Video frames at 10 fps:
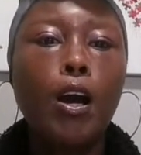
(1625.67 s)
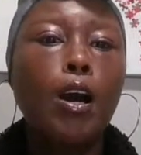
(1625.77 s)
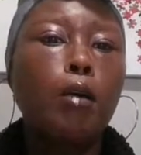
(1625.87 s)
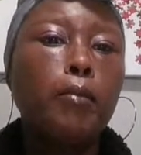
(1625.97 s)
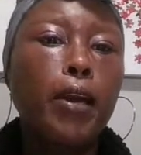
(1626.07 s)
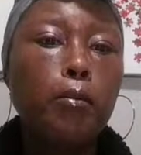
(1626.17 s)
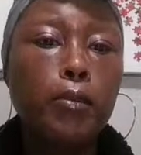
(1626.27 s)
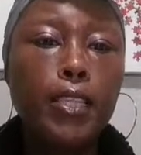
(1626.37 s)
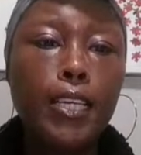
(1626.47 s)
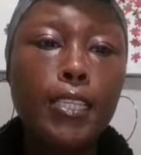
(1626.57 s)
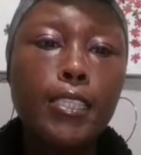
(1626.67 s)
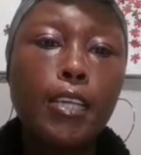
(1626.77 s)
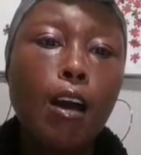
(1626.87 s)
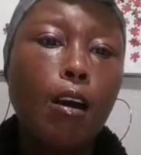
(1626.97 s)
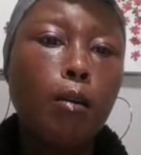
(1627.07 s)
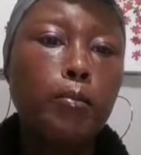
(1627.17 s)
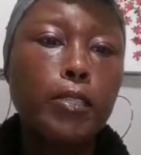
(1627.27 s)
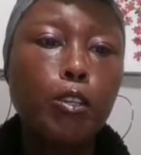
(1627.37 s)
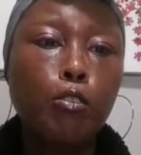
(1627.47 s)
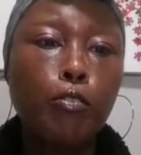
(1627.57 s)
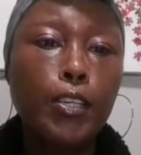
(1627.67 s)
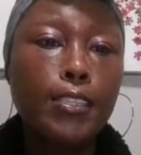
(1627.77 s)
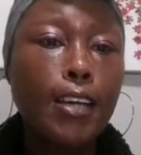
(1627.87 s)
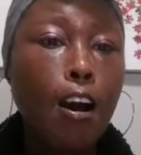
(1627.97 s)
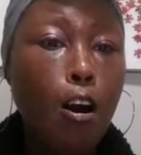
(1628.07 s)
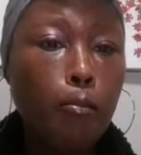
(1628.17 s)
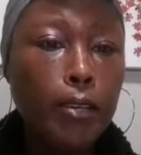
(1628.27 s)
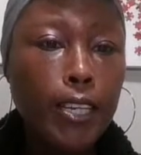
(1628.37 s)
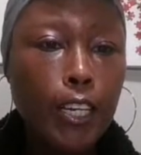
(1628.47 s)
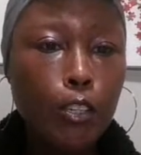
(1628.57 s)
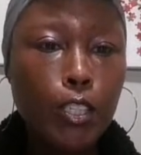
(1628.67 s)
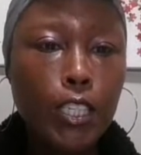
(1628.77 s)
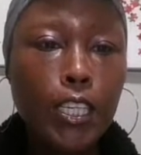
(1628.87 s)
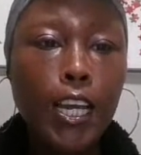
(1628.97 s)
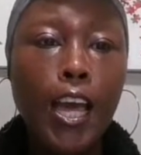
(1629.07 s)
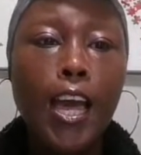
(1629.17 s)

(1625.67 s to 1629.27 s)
Amethyst is known for its calming energy